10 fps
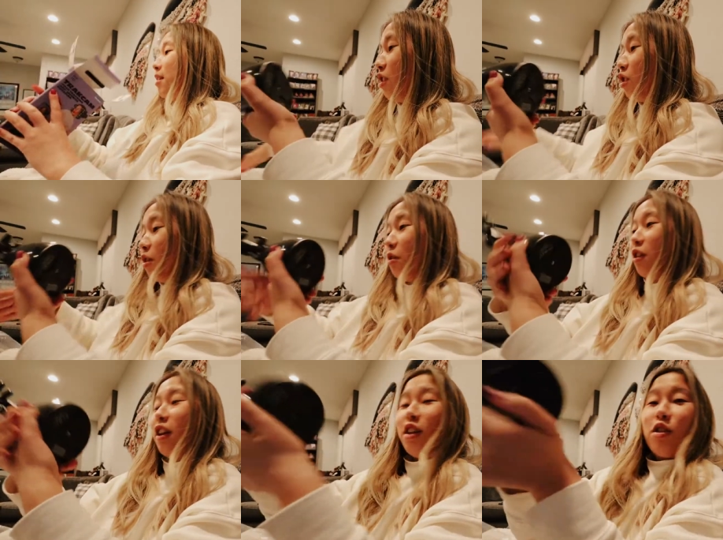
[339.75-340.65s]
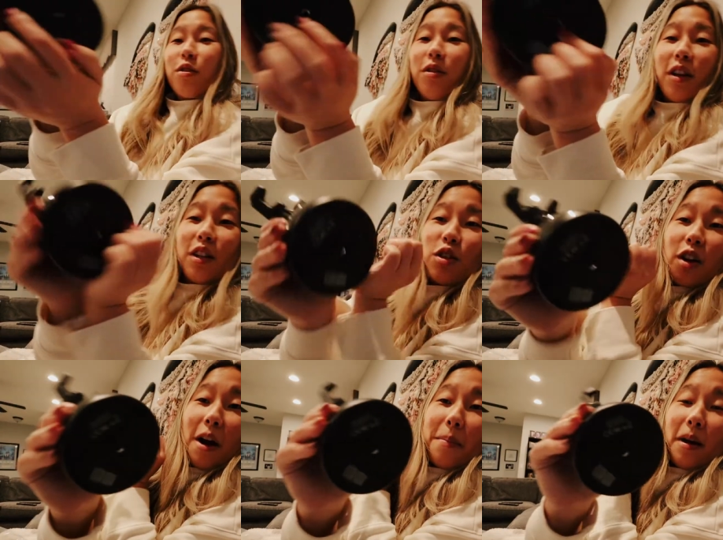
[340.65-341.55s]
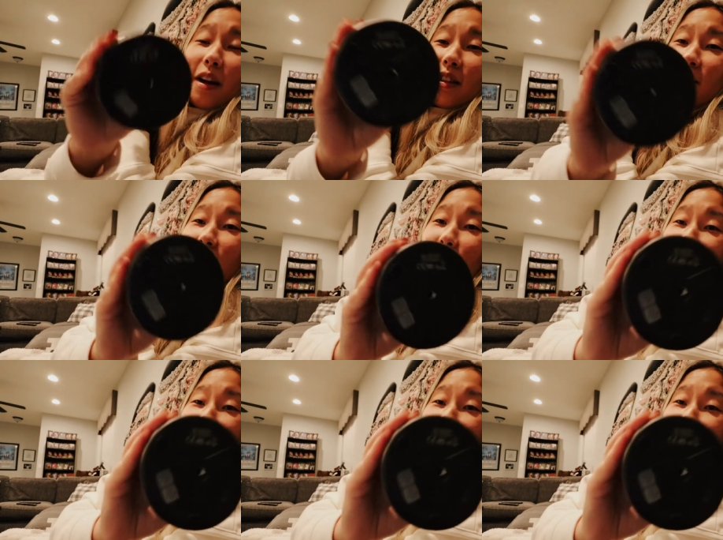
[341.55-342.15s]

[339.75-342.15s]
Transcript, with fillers: So you can like screw it on a tripod too,